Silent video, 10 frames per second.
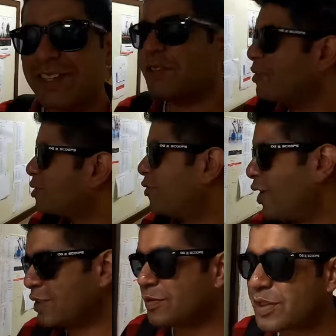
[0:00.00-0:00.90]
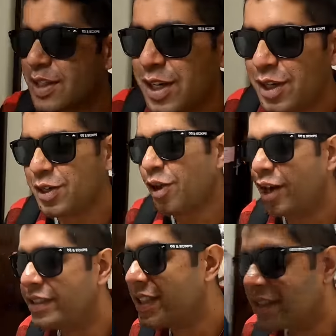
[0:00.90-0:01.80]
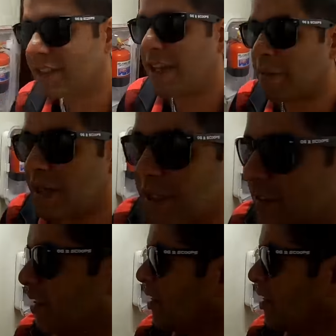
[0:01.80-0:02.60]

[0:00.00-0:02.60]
You know all those philosophers. You know all these Instagram girls.